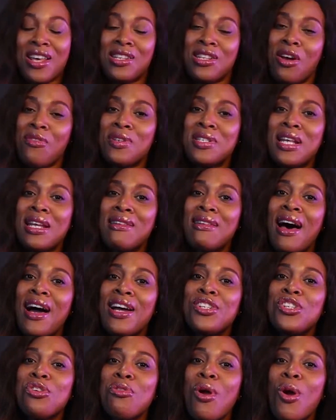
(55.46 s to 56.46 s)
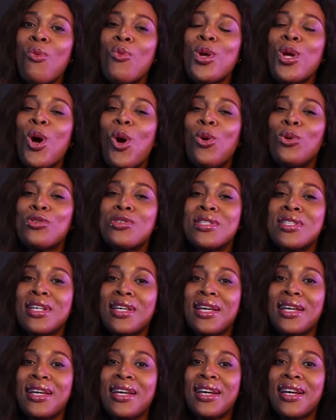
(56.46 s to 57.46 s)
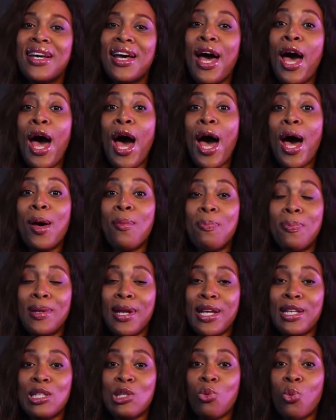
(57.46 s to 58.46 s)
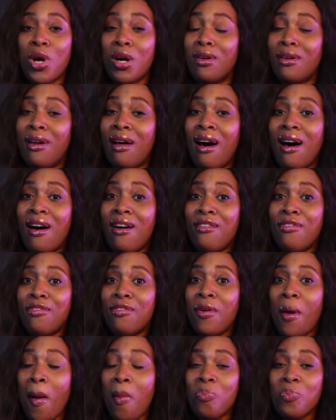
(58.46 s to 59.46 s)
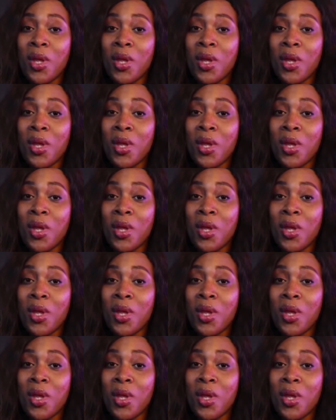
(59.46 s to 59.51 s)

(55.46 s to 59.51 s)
There is a Nigeria we all seek, a place where love,